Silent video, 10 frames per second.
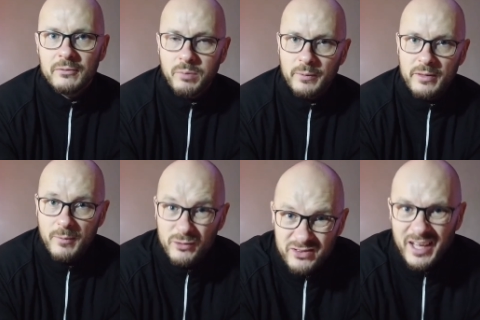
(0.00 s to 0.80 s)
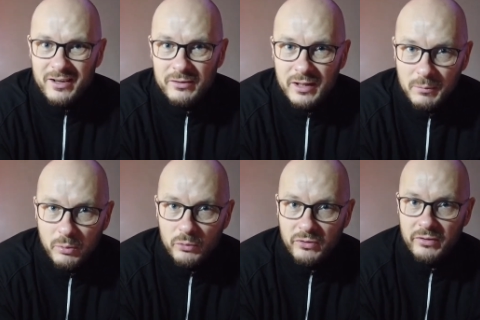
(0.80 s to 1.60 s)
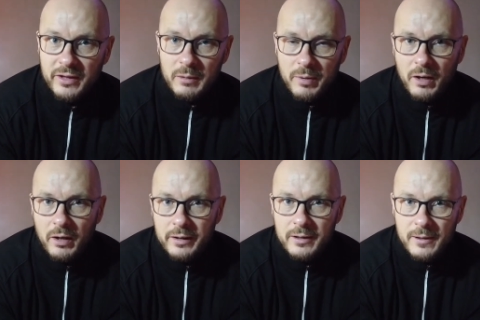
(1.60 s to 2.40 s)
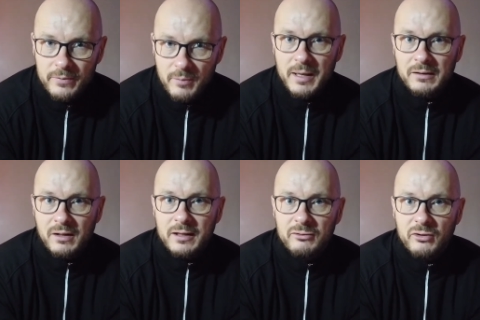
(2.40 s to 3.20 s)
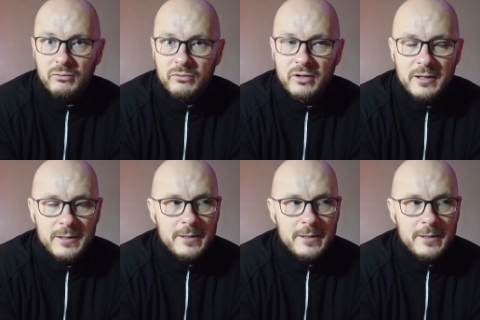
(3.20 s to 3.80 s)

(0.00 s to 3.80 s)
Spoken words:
it's probably the most second important thing behind the mental issues.